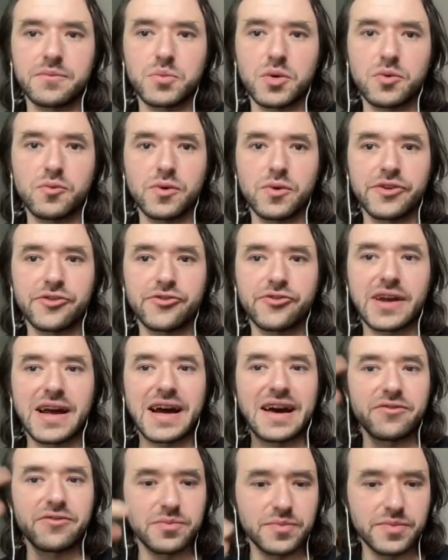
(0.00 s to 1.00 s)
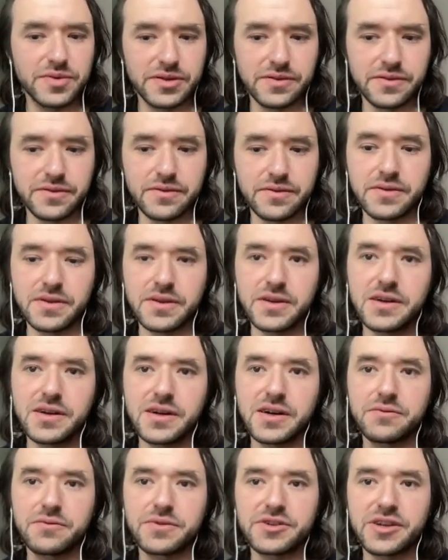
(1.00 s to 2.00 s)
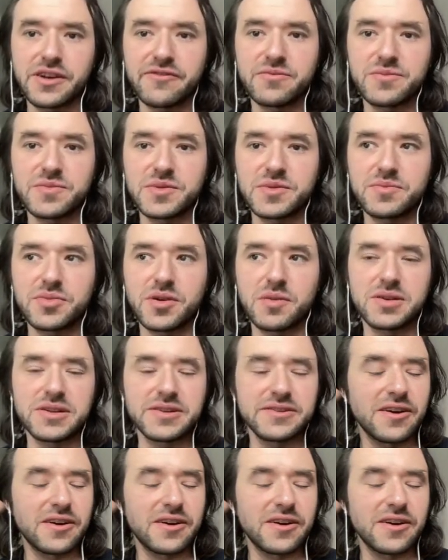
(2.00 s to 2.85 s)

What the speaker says: which haven't been properly